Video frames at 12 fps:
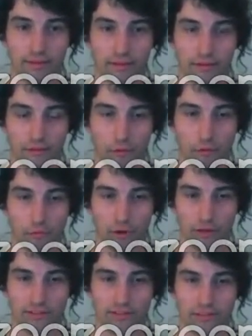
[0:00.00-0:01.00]
So
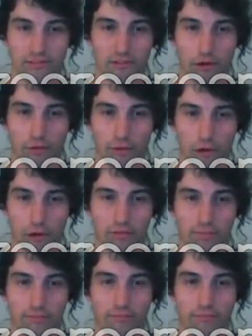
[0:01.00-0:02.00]
what is this all about?
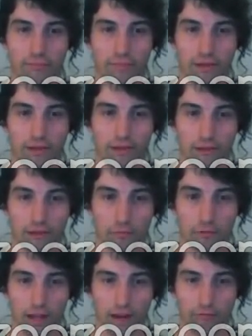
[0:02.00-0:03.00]

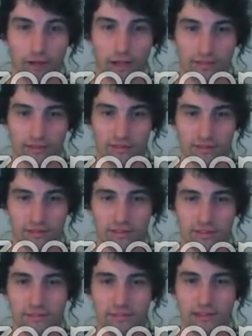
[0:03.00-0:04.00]
We have reactive
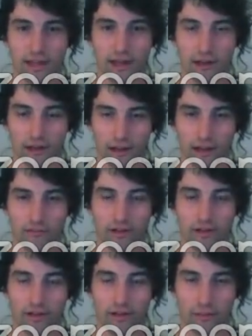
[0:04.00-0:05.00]
systems, Ala,
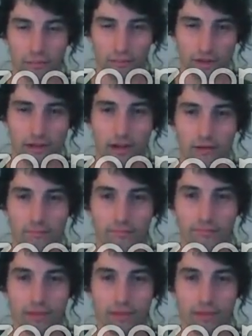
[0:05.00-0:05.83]
Leifer and Milner,